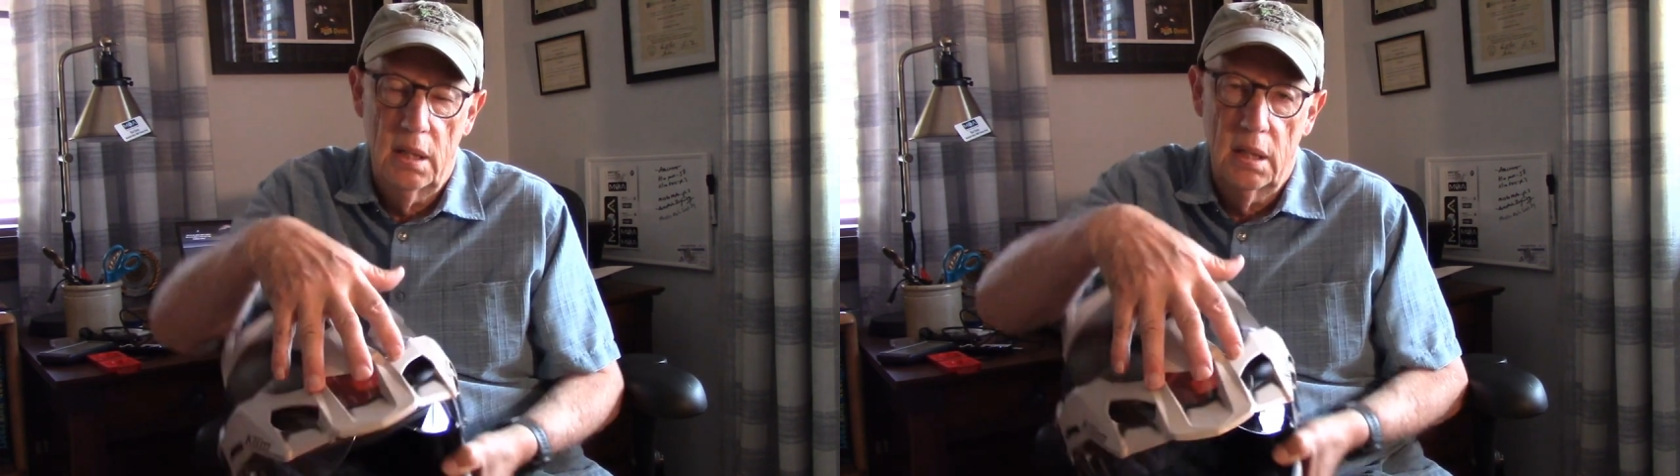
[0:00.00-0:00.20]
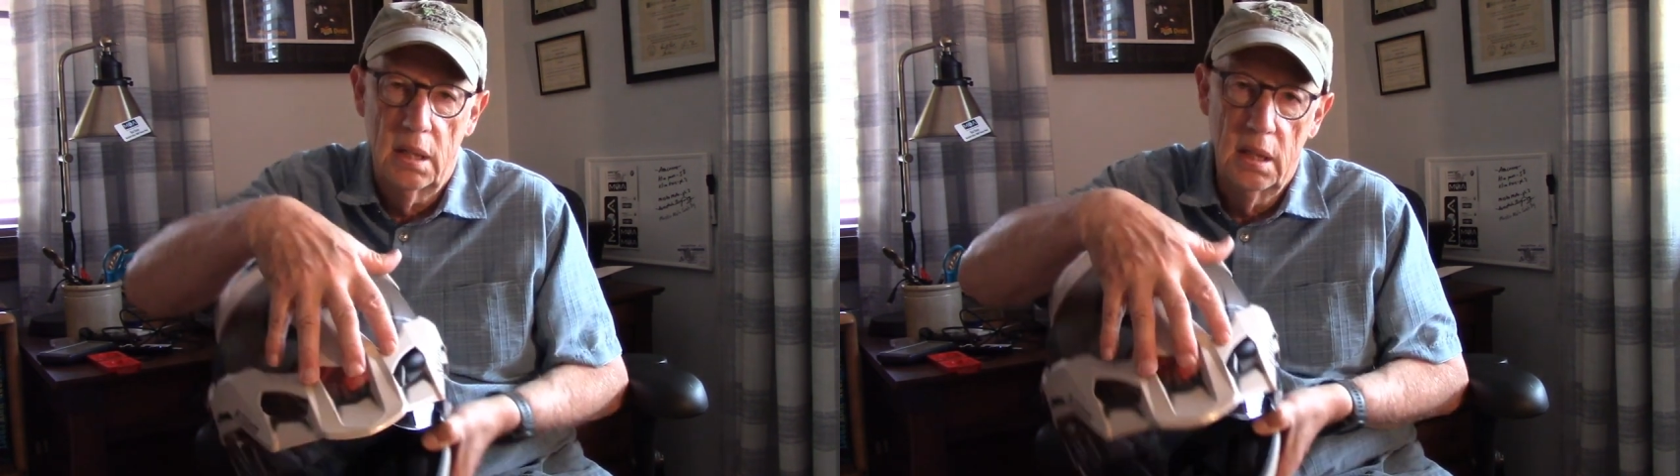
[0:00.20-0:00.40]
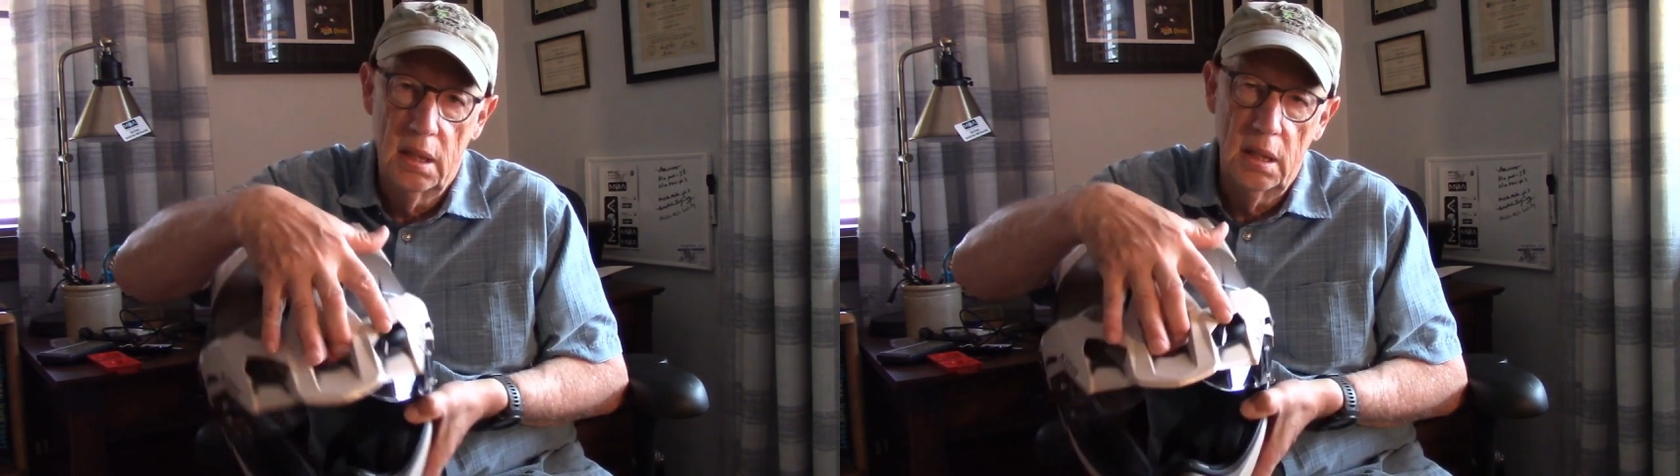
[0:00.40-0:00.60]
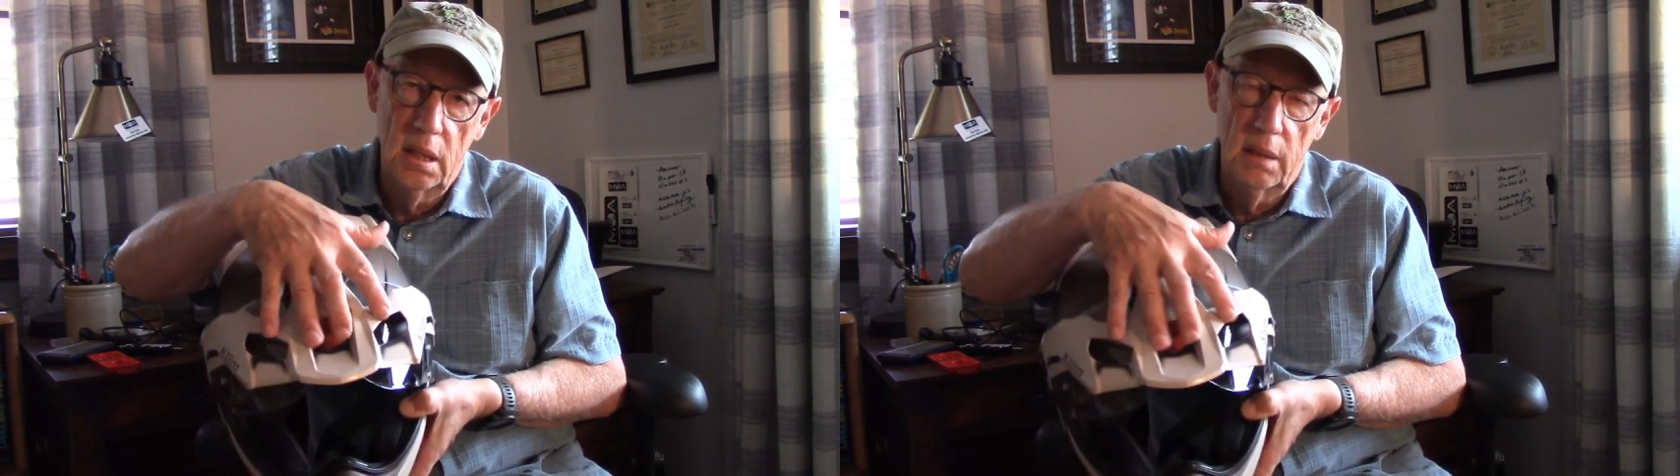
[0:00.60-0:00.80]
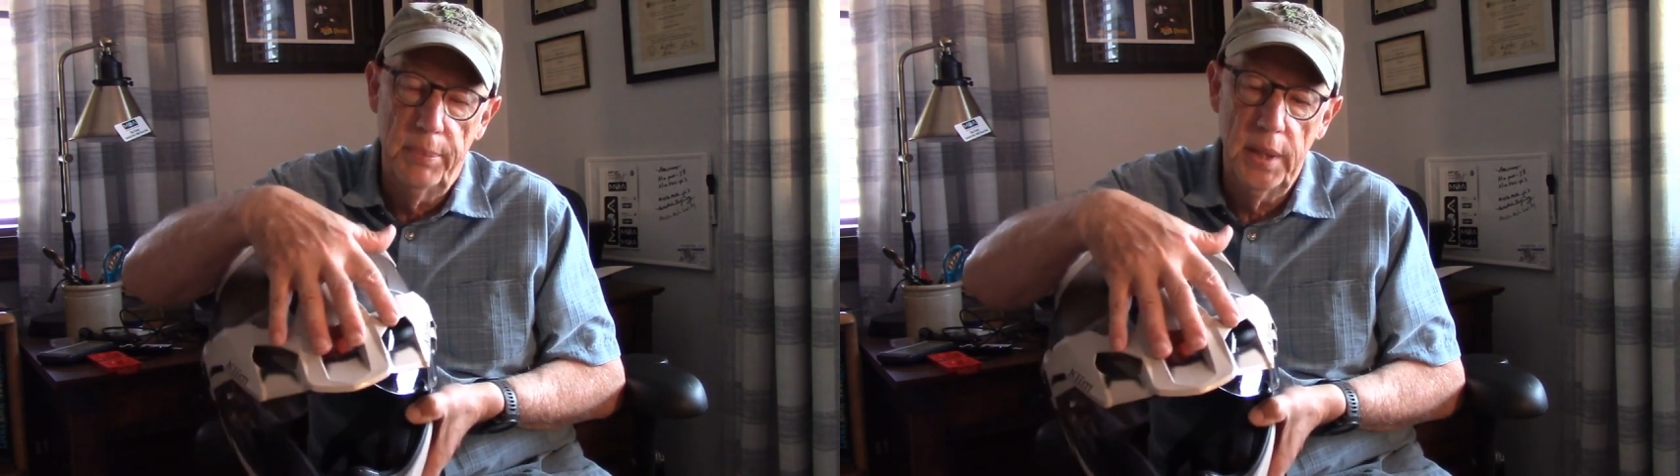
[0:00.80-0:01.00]
the,
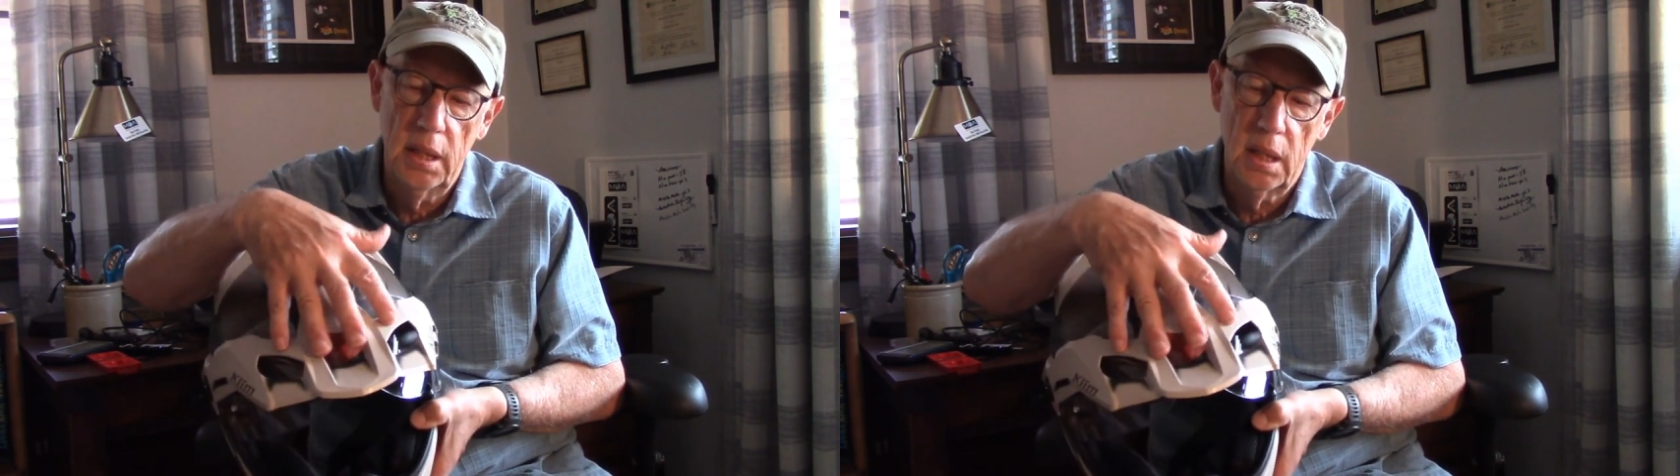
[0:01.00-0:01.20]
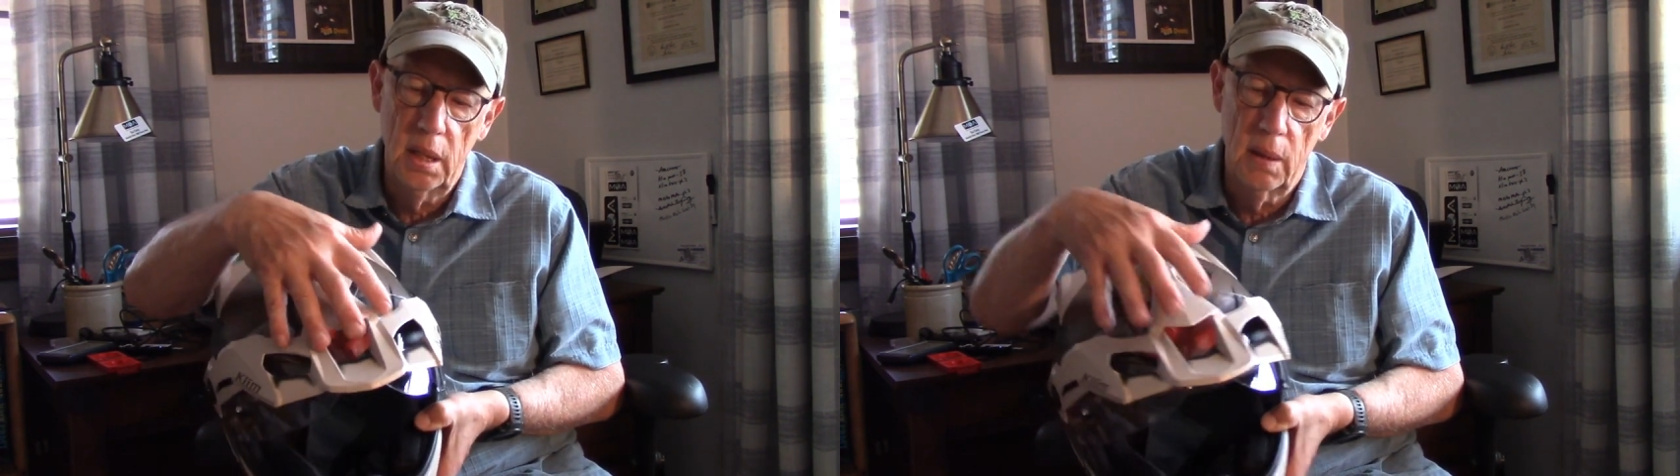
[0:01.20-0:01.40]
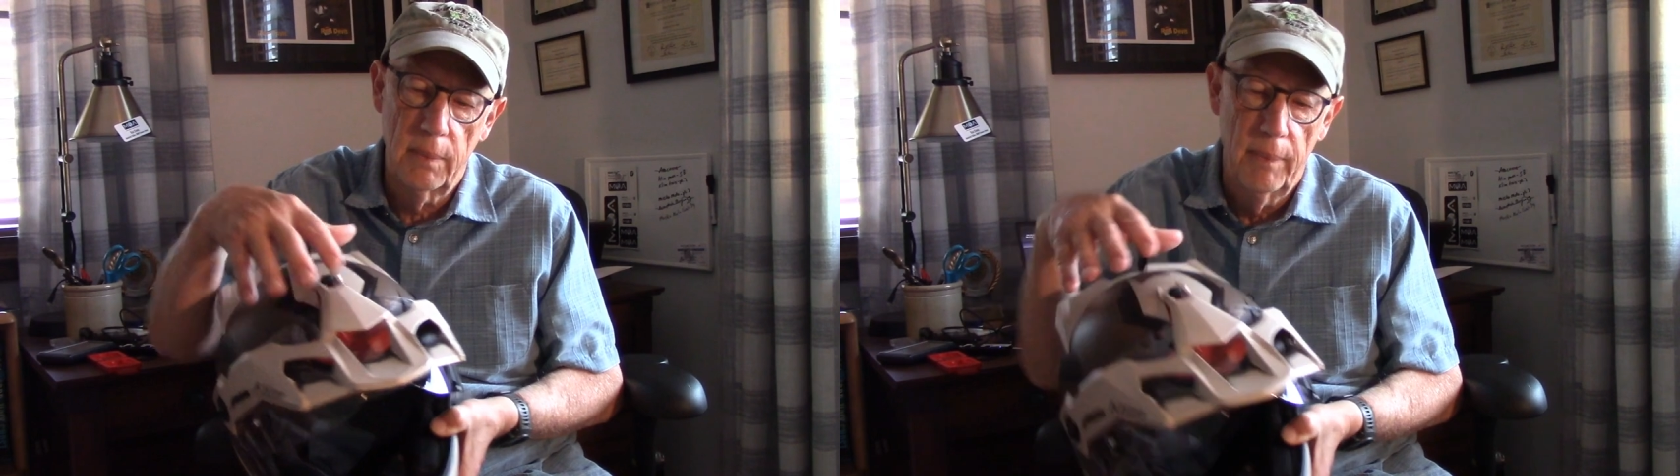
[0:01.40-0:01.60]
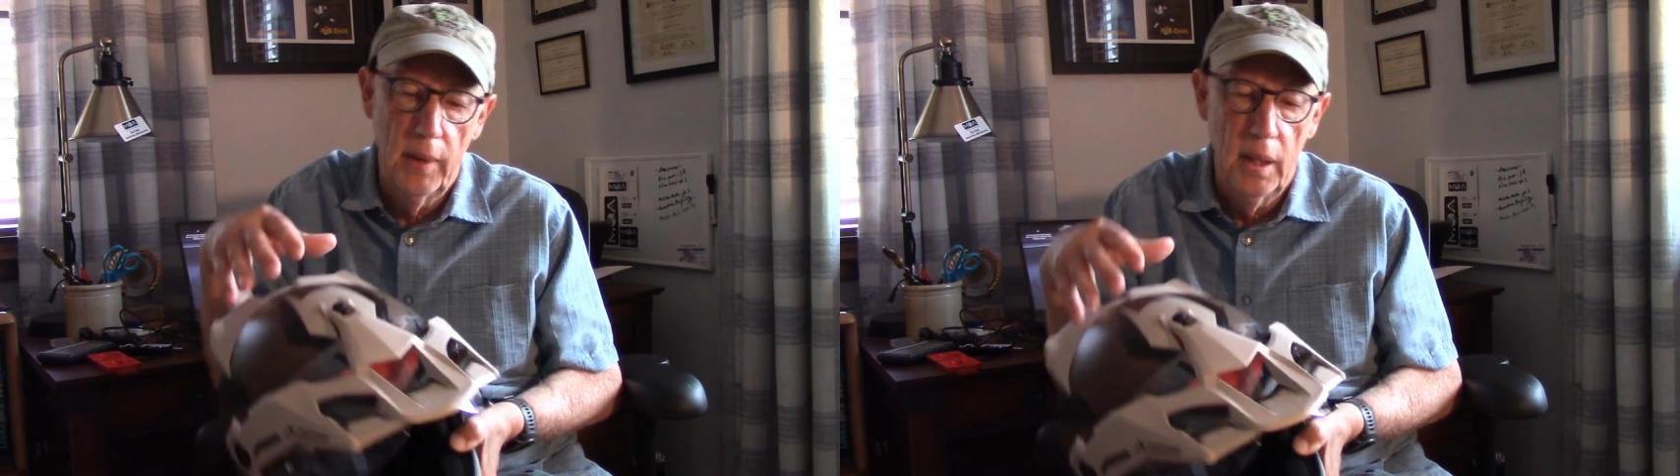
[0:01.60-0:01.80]
in the peak here.